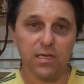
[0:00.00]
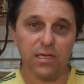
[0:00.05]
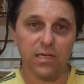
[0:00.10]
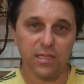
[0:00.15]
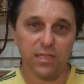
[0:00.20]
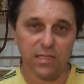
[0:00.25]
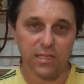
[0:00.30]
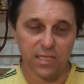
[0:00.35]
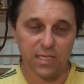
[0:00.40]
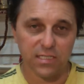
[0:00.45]

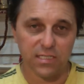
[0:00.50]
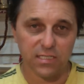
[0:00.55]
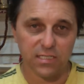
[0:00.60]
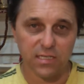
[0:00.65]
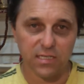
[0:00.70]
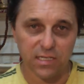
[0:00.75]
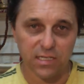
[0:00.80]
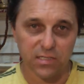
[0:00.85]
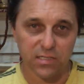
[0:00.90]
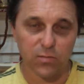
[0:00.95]
this
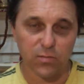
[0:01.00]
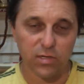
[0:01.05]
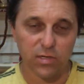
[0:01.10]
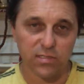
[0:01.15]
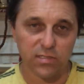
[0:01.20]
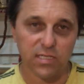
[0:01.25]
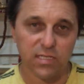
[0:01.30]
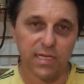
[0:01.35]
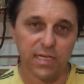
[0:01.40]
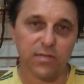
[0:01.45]
is the
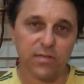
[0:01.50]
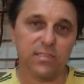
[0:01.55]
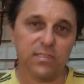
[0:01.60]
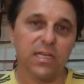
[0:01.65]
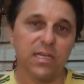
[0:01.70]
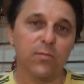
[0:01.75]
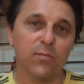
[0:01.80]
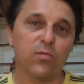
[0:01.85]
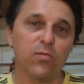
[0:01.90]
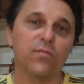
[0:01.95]
most sacred
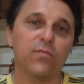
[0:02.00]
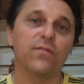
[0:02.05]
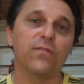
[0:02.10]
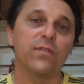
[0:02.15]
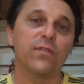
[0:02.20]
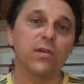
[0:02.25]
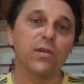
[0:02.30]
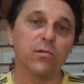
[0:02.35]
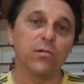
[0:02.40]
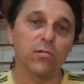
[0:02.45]
temple
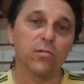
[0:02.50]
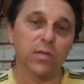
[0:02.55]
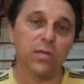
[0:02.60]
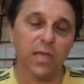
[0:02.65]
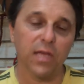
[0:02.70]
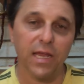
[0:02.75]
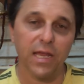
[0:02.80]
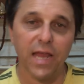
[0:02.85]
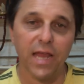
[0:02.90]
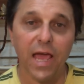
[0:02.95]
filled
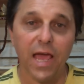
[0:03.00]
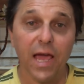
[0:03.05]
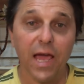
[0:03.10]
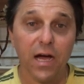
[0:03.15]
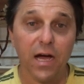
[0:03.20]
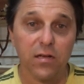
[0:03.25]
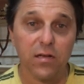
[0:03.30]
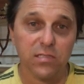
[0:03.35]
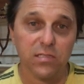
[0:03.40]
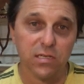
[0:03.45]
and
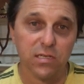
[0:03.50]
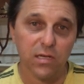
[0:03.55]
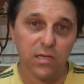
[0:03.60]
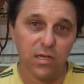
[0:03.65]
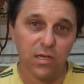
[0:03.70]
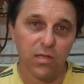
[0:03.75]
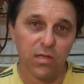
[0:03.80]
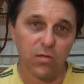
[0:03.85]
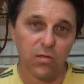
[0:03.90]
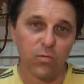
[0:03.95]
housed
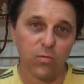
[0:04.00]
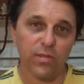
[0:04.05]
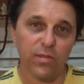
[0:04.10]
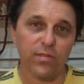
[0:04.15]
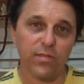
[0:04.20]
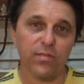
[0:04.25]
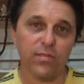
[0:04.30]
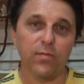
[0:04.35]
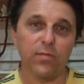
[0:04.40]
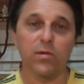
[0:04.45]
with
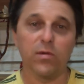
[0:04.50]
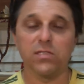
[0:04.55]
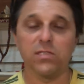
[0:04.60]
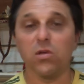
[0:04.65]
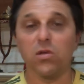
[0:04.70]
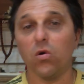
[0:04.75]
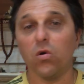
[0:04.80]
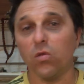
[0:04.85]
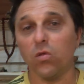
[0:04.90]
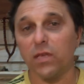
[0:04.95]
the most
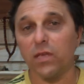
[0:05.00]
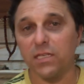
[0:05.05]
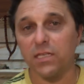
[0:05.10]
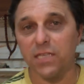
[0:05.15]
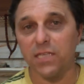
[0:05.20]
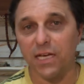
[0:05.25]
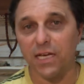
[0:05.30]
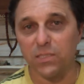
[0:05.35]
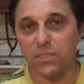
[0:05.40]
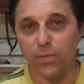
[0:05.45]
holiest
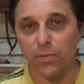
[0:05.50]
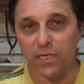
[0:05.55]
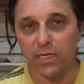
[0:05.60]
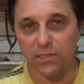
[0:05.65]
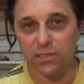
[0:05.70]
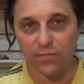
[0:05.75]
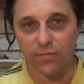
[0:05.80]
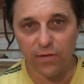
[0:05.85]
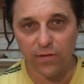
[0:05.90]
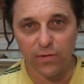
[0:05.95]

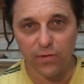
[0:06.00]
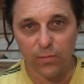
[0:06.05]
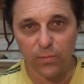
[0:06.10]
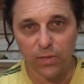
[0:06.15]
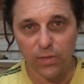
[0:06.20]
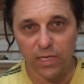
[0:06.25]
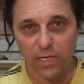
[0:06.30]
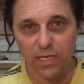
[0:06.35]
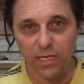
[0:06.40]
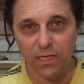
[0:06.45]
aspect of every
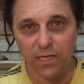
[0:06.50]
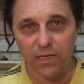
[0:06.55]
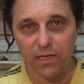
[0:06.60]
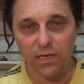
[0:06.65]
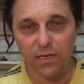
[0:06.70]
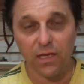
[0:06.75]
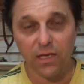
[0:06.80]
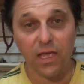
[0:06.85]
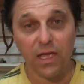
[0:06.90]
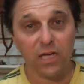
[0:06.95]
being,
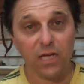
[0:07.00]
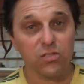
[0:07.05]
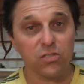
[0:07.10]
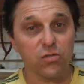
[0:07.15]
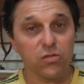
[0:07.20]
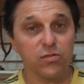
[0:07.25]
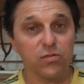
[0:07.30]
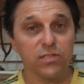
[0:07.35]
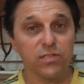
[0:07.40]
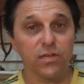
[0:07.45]
our
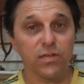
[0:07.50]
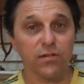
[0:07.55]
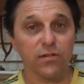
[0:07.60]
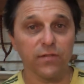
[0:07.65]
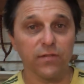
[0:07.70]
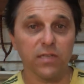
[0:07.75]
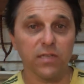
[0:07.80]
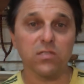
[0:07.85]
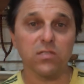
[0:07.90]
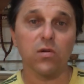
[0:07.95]
true self,
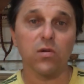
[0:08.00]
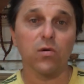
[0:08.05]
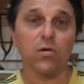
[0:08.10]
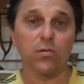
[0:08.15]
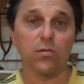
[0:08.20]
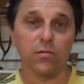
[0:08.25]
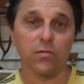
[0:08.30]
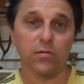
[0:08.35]
our soul.